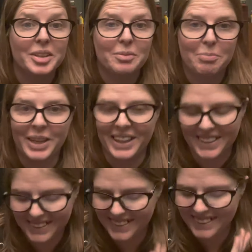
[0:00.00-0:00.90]

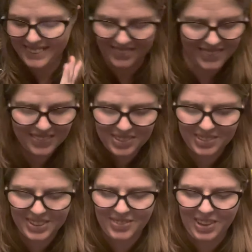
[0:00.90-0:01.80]
but you don't have to
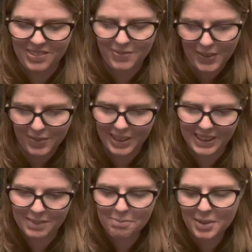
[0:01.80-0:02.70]
worry about remembering them.